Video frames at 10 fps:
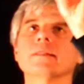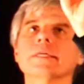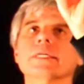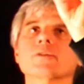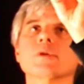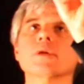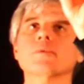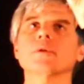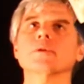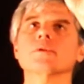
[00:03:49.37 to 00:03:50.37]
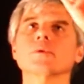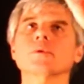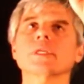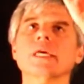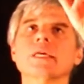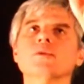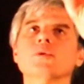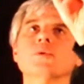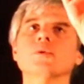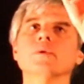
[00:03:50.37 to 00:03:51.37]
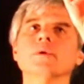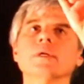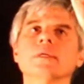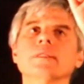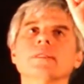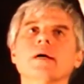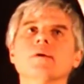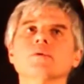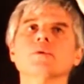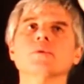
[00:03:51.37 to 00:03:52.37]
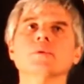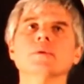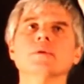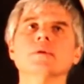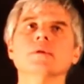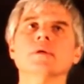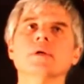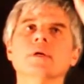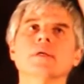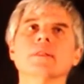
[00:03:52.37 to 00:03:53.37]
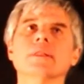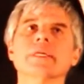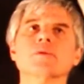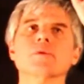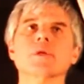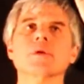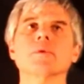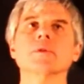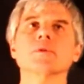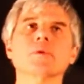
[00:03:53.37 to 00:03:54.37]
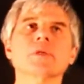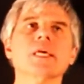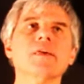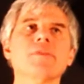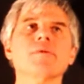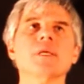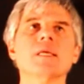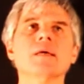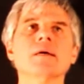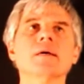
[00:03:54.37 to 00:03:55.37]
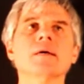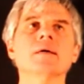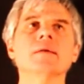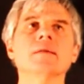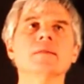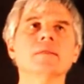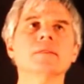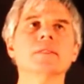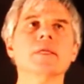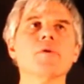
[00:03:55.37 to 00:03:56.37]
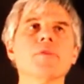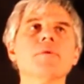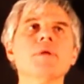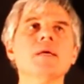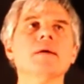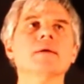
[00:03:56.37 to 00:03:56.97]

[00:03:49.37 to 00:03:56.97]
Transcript: less or equal to K2 tau 2 less or equal to K3 tau 3,